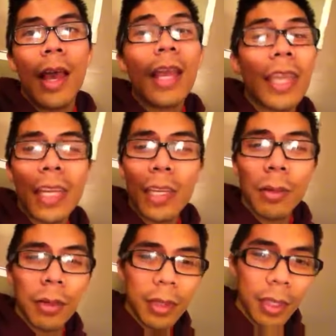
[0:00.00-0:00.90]
I can't
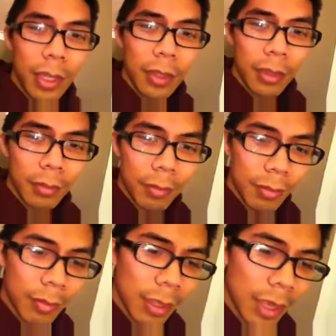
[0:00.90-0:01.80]
deal with it.
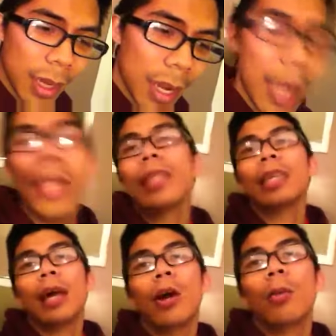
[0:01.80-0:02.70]
I need to
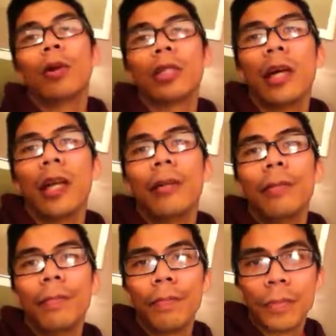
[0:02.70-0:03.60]
get homework done
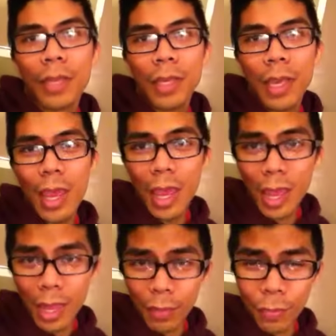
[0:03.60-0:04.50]

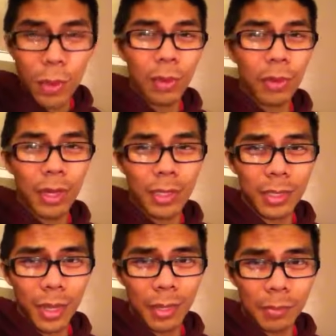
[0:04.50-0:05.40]
and a few other things
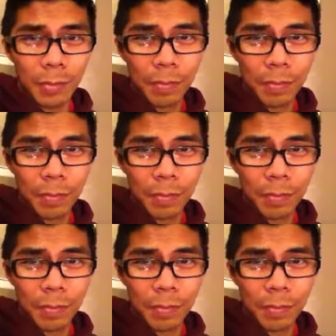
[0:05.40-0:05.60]
done.